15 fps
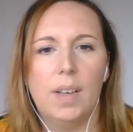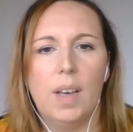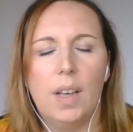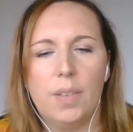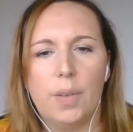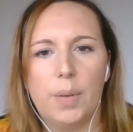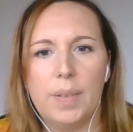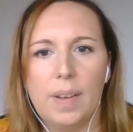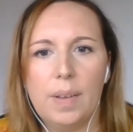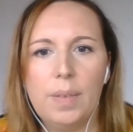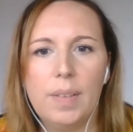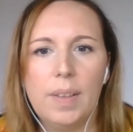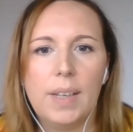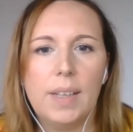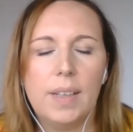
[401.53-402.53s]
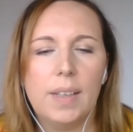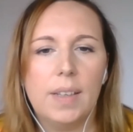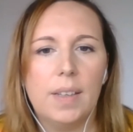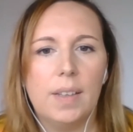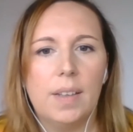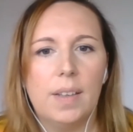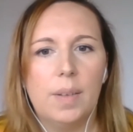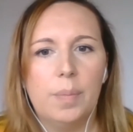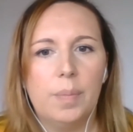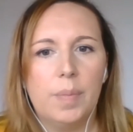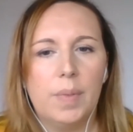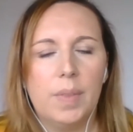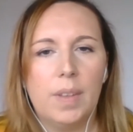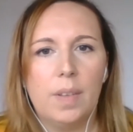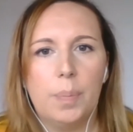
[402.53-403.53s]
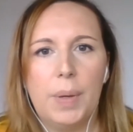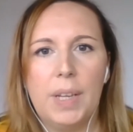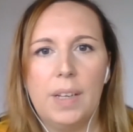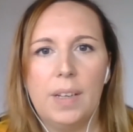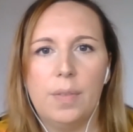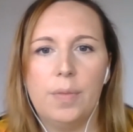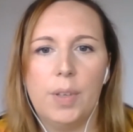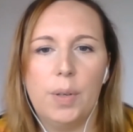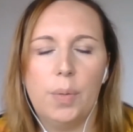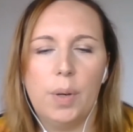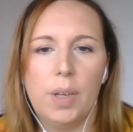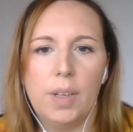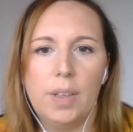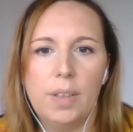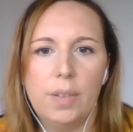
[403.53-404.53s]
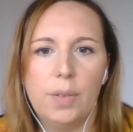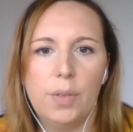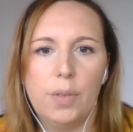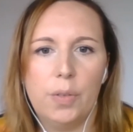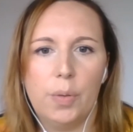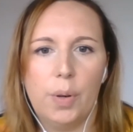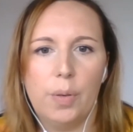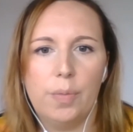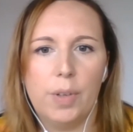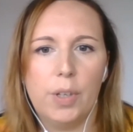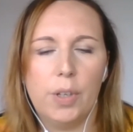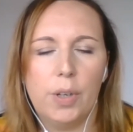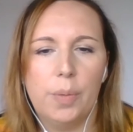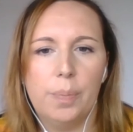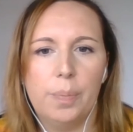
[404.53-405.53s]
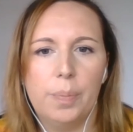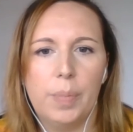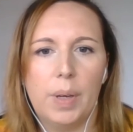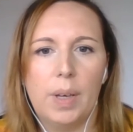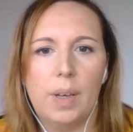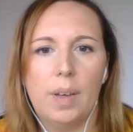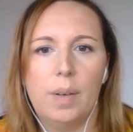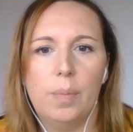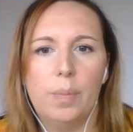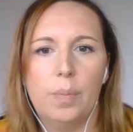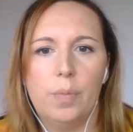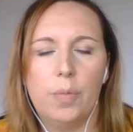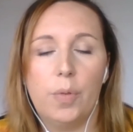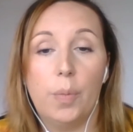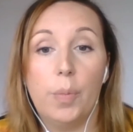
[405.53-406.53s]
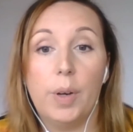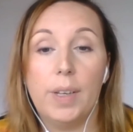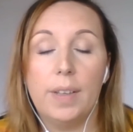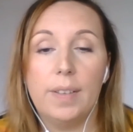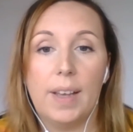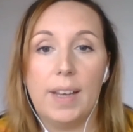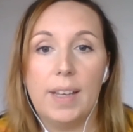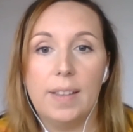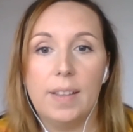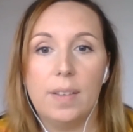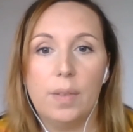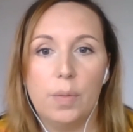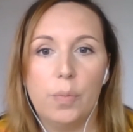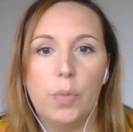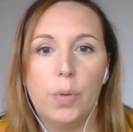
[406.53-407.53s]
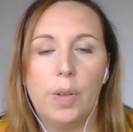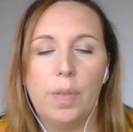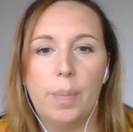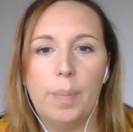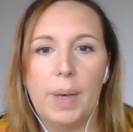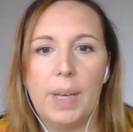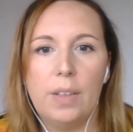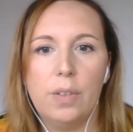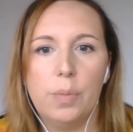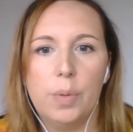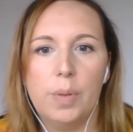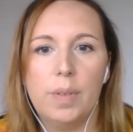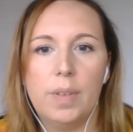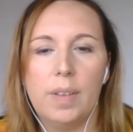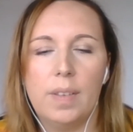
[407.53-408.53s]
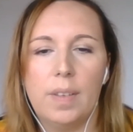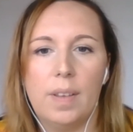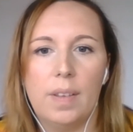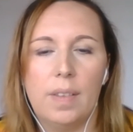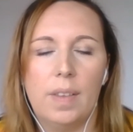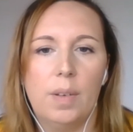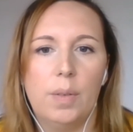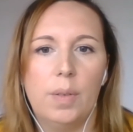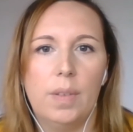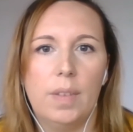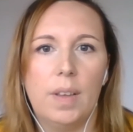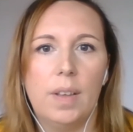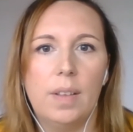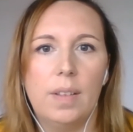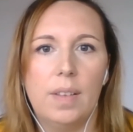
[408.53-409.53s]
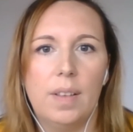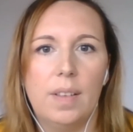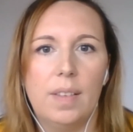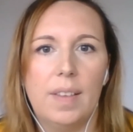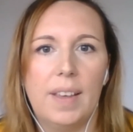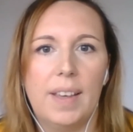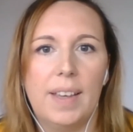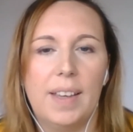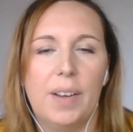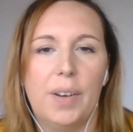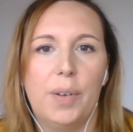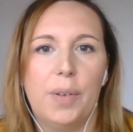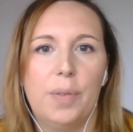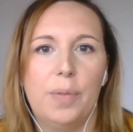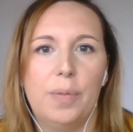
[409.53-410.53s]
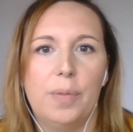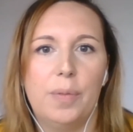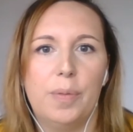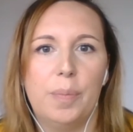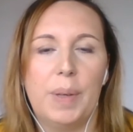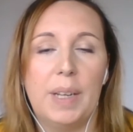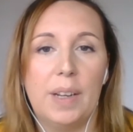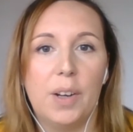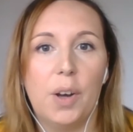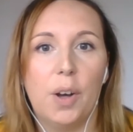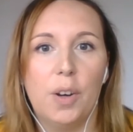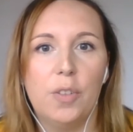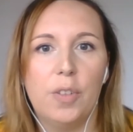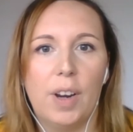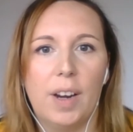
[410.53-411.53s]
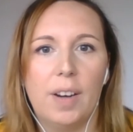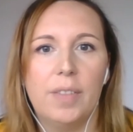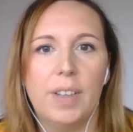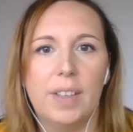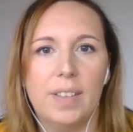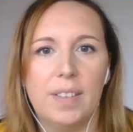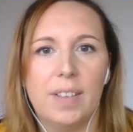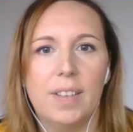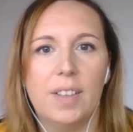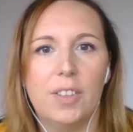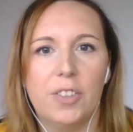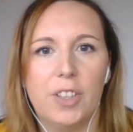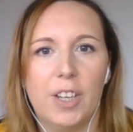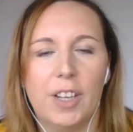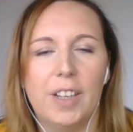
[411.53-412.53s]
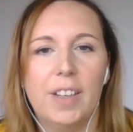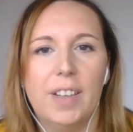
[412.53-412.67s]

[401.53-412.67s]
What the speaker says: So it sounds like there's been a few hurdles to overcome. From what you're saying, that one of the major ones is the uncertainty of being a contract researcher.